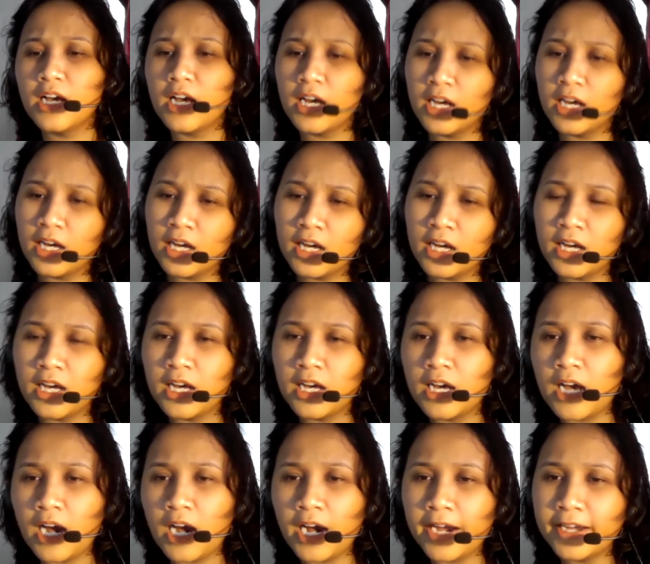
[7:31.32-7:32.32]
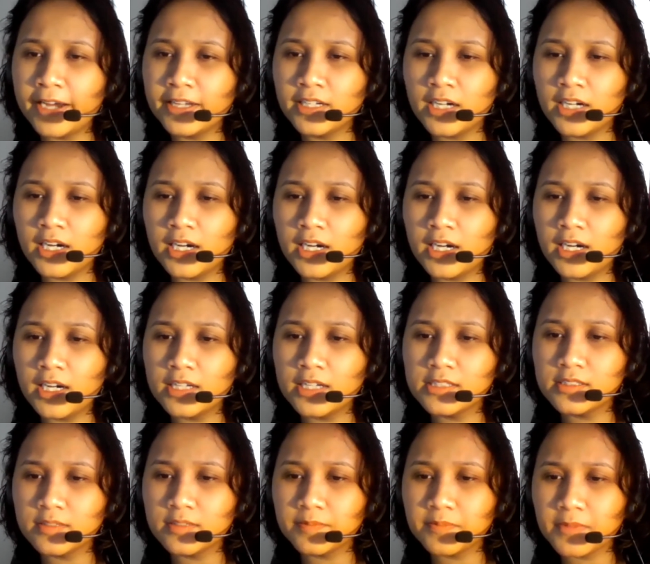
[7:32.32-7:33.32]
uh,
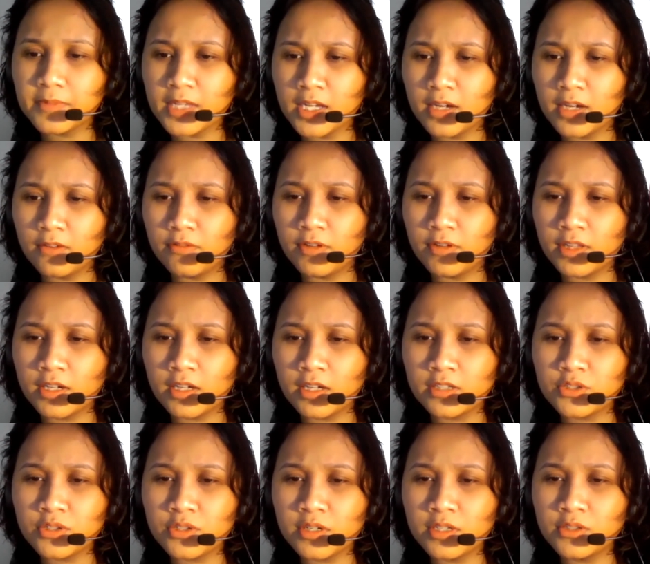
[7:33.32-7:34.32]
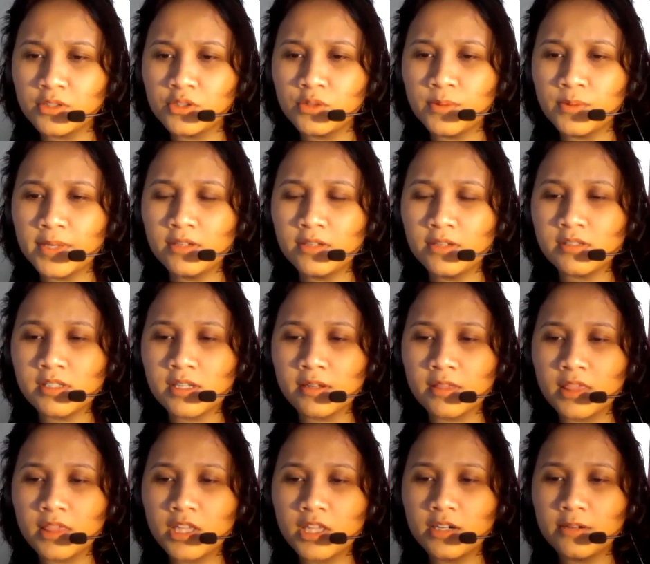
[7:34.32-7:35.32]
Aina, for the cultural, do we use the
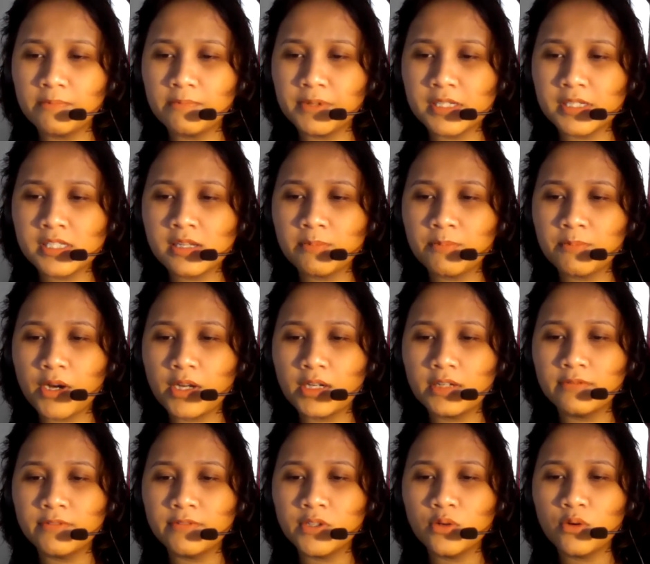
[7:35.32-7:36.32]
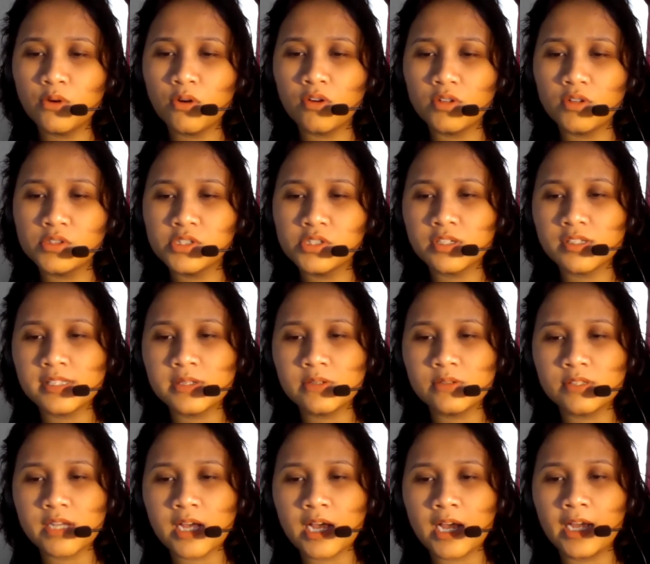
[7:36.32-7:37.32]
third person point of view or just
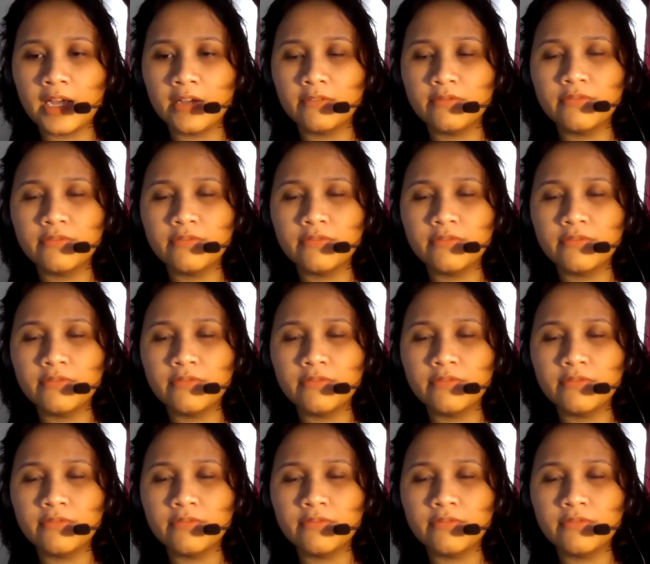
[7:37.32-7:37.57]
use I?